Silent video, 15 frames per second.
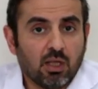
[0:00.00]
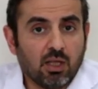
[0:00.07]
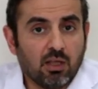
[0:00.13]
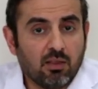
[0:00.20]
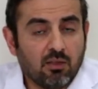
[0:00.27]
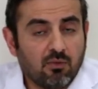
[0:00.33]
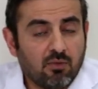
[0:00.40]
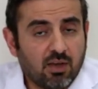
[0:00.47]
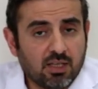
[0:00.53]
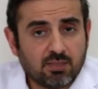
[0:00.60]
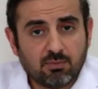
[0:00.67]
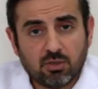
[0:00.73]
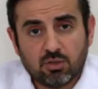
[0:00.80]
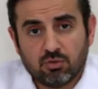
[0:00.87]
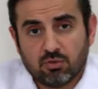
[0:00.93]
In the vast
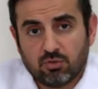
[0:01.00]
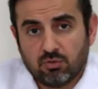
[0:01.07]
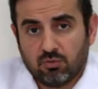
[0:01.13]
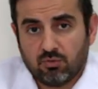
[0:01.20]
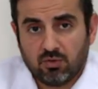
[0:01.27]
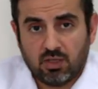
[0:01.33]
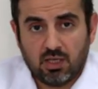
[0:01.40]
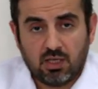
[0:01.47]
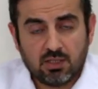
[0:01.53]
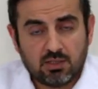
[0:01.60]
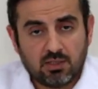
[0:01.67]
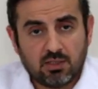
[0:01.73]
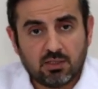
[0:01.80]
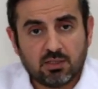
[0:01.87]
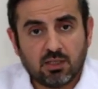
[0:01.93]
majority of
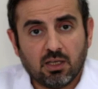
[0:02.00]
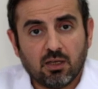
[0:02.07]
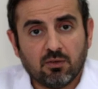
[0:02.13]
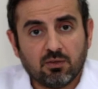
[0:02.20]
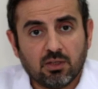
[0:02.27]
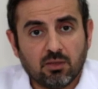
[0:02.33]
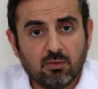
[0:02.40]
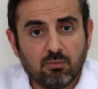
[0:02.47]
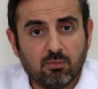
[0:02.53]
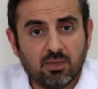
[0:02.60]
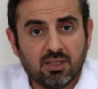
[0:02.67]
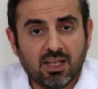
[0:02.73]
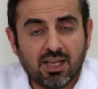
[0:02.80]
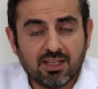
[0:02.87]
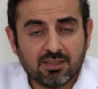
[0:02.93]
cases, after
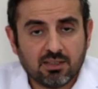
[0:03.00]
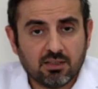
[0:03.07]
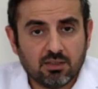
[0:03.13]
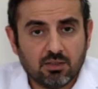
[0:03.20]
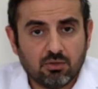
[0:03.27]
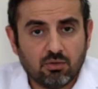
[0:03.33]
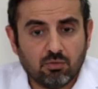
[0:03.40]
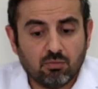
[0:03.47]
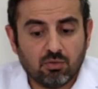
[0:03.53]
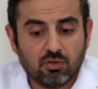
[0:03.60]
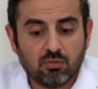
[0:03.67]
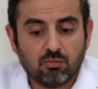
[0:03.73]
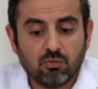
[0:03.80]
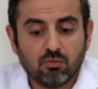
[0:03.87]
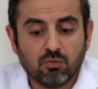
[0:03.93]
metastasis tumor
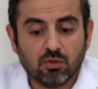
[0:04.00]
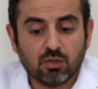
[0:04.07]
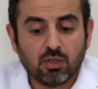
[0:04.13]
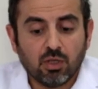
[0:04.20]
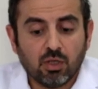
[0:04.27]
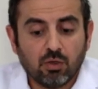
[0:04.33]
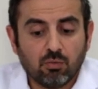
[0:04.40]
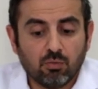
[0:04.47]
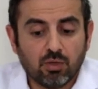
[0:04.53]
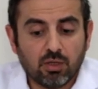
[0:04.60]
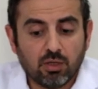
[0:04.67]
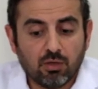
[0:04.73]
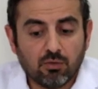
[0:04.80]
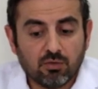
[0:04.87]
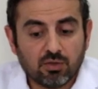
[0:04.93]
removal, we
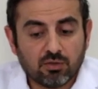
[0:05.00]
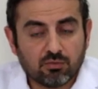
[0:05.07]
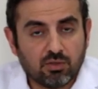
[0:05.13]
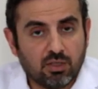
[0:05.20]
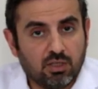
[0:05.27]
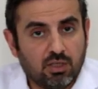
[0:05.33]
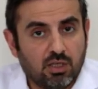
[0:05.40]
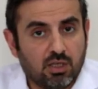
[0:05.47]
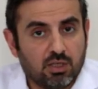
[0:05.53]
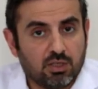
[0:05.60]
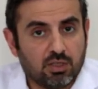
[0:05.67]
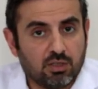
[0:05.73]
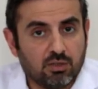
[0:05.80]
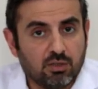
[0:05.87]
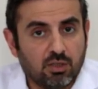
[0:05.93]
give the
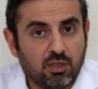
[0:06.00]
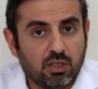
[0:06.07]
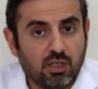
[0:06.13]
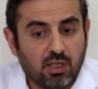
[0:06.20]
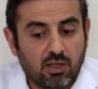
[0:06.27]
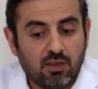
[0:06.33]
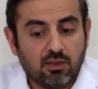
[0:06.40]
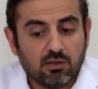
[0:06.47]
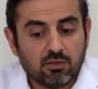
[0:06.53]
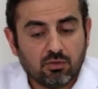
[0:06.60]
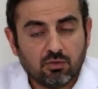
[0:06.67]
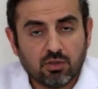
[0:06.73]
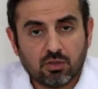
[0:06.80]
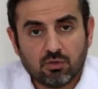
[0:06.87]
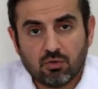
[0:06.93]
radiation either
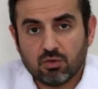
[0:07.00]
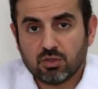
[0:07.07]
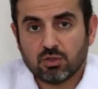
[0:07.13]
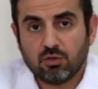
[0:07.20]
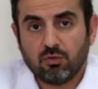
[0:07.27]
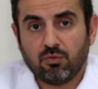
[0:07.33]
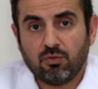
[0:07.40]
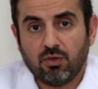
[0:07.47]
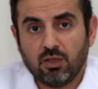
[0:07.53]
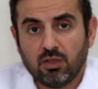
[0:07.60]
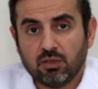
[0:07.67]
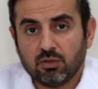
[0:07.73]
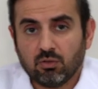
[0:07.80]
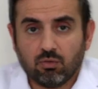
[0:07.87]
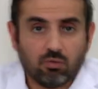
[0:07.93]
to the surgical
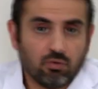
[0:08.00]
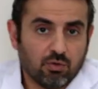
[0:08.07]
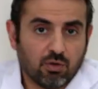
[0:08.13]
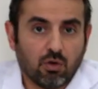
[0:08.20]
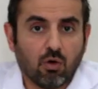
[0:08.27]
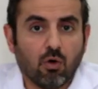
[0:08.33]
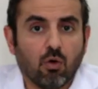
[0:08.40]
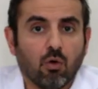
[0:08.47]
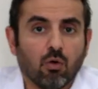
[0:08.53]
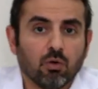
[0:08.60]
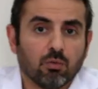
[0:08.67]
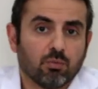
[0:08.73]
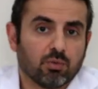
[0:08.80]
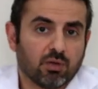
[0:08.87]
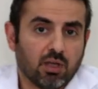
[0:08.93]
field or the
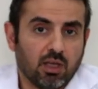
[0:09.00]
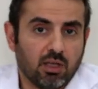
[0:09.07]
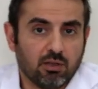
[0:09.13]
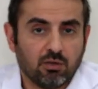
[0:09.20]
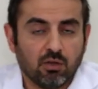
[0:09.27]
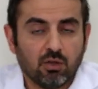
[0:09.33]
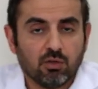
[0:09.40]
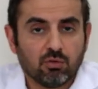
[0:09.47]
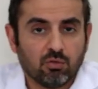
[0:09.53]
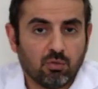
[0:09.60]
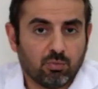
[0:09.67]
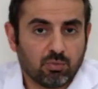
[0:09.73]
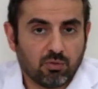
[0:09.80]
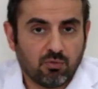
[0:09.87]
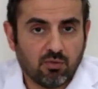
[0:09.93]
whole brain to
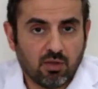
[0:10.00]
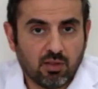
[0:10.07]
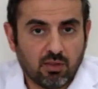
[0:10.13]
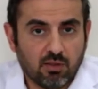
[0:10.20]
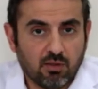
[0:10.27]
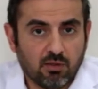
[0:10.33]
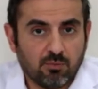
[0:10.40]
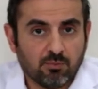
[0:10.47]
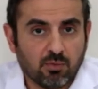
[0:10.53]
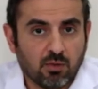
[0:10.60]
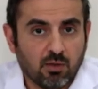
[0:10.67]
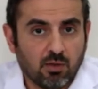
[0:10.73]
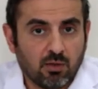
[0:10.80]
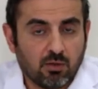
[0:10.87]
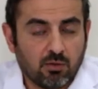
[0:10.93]
prevent the
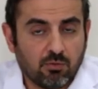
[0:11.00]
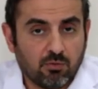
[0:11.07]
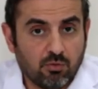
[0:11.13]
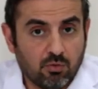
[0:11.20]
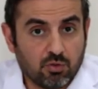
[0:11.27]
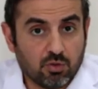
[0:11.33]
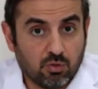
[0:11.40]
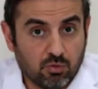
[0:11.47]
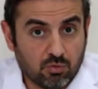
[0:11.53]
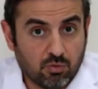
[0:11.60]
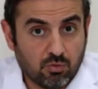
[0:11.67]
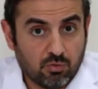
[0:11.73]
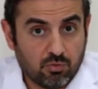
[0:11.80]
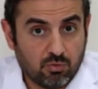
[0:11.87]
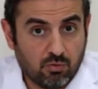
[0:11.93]
future
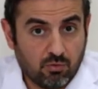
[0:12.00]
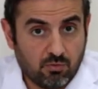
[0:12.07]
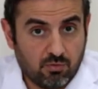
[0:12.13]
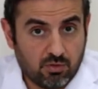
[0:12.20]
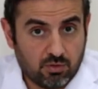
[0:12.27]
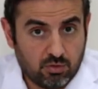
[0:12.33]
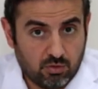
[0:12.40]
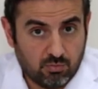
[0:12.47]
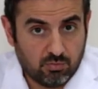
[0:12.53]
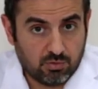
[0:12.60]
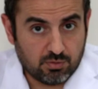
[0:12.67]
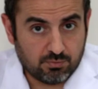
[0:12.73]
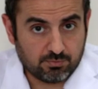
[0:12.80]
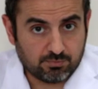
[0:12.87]
growth of the tumor.